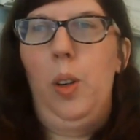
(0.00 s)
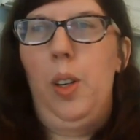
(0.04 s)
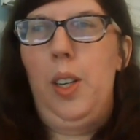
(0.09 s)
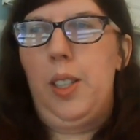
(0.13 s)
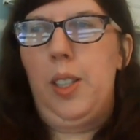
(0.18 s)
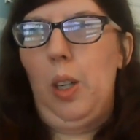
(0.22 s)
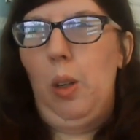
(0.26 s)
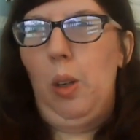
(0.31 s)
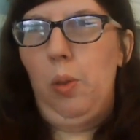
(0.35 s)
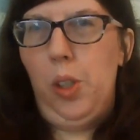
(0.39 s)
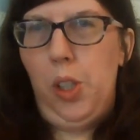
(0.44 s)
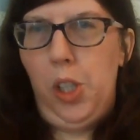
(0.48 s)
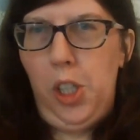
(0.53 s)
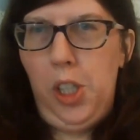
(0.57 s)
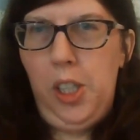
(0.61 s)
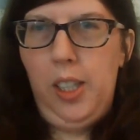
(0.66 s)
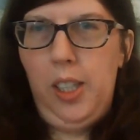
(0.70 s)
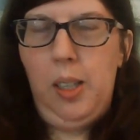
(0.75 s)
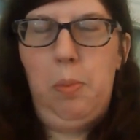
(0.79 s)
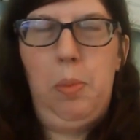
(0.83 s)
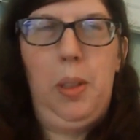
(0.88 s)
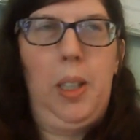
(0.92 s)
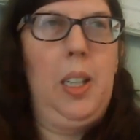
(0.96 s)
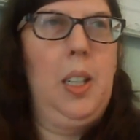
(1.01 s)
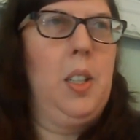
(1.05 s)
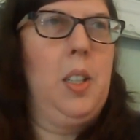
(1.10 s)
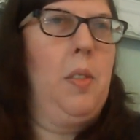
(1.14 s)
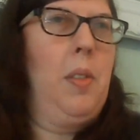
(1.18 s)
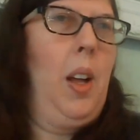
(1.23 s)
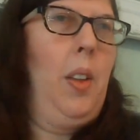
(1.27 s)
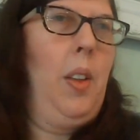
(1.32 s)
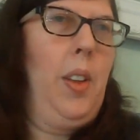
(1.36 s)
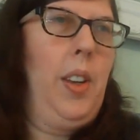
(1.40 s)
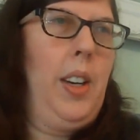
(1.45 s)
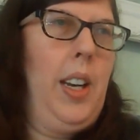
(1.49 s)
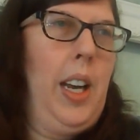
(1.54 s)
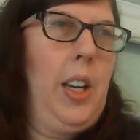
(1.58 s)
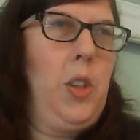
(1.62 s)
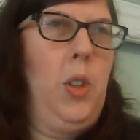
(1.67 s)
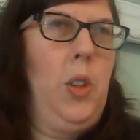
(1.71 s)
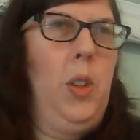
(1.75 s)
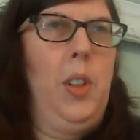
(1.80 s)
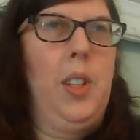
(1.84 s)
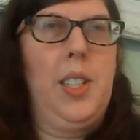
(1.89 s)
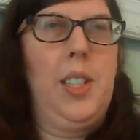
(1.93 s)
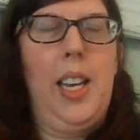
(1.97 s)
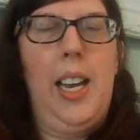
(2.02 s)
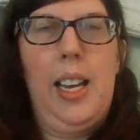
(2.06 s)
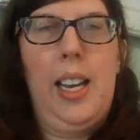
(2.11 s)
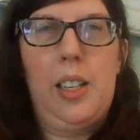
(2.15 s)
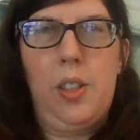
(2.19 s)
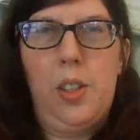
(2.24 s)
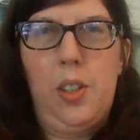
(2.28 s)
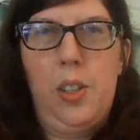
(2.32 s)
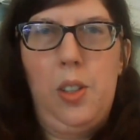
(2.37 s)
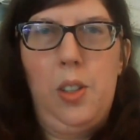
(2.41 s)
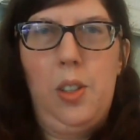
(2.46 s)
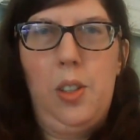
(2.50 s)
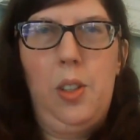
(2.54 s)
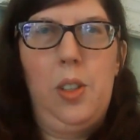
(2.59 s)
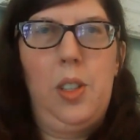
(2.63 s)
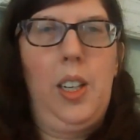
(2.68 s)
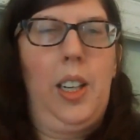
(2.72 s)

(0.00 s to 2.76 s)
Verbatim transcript: has gone to shit because of all the natural disasters,